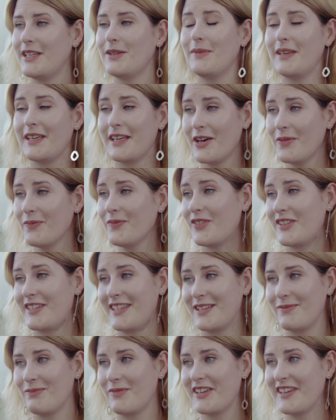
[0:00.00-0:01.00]
a bit
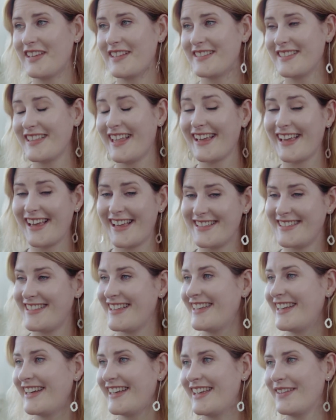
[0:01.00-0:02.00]
comforting because, like I
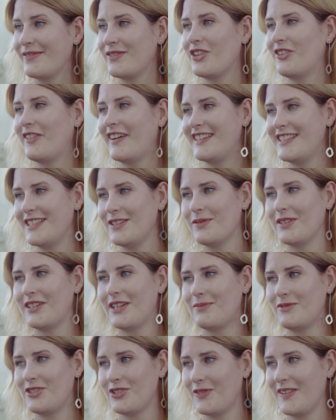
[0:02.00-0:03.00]
said, I have no idea what
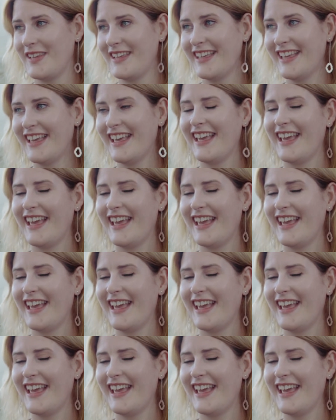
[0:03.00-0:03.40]
I'm doing.